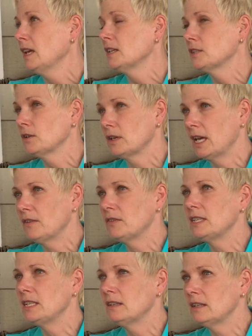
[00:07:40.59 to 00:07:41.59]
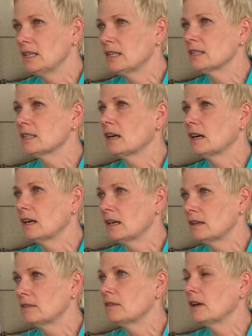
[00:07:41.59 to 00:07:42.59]
So cafeterias
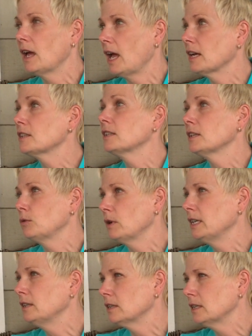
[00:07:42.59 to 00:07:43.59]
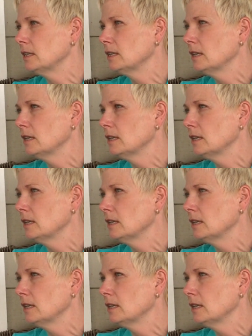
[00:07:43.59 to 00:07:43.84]
are actually quite good.